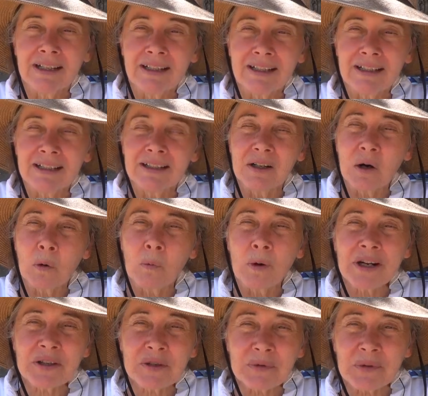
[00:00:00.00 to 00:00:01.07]
uh,
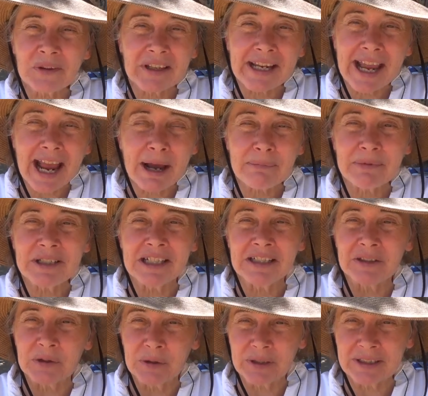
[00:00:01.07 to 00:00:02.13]
what is really
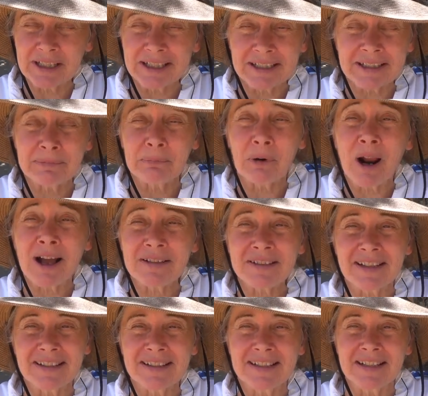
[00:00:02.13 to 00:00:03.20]
happening during these
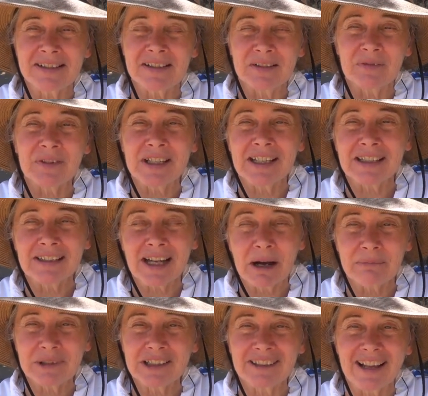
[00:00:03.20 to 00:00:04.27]
processes of the
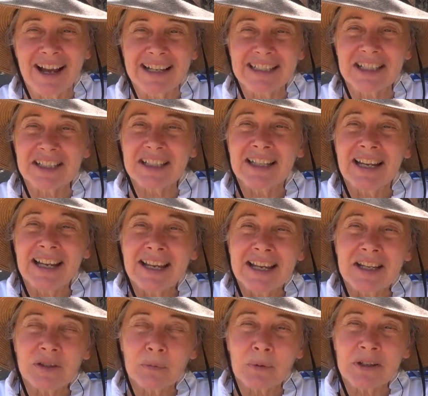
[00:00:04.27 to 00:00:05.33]
incoming light is,
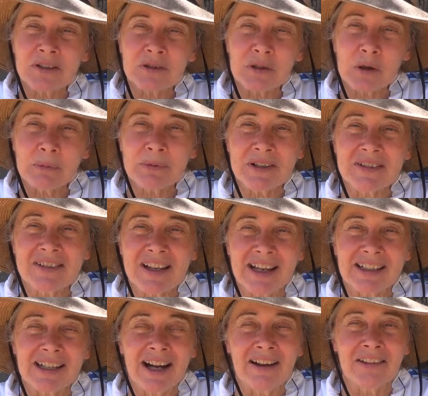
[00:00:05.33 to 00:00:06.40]
is what is termed in
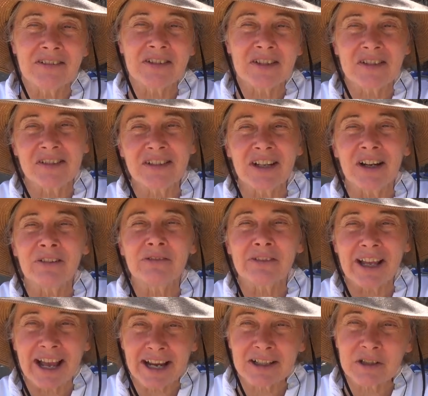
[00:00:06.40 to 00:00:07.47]
psychology
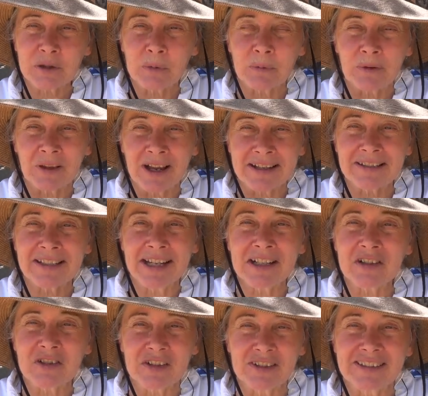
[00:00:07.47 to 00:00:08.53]

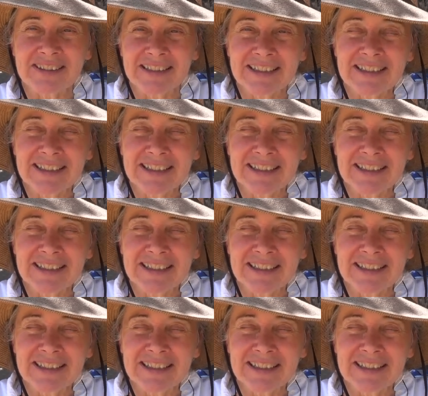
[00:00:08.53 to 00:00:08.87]
self-actualization.